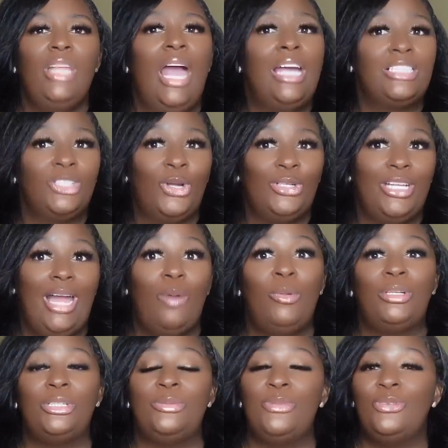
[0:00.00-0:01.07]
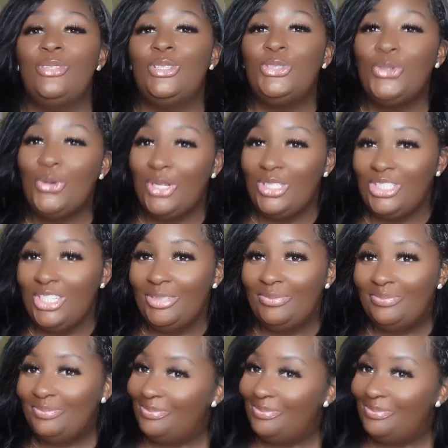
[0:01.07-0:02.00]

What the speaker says: I wanted to move to Georgia.